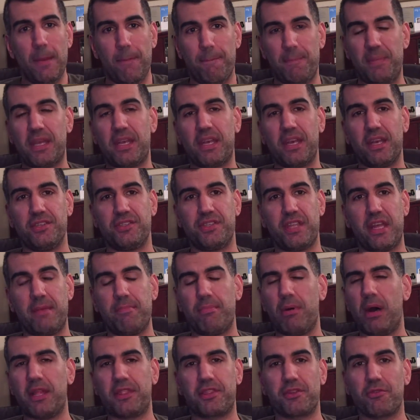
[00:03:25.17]
because they
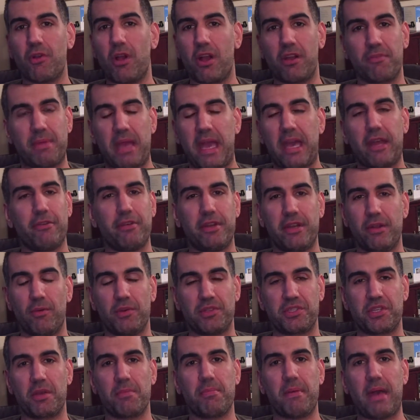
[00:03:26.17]
bought the wrong battery and it
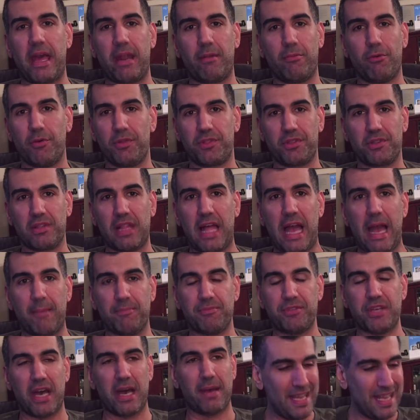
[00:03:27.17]
wasn't compatible with their
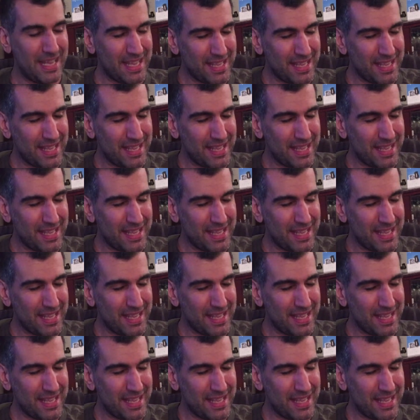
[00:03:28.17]
laptop.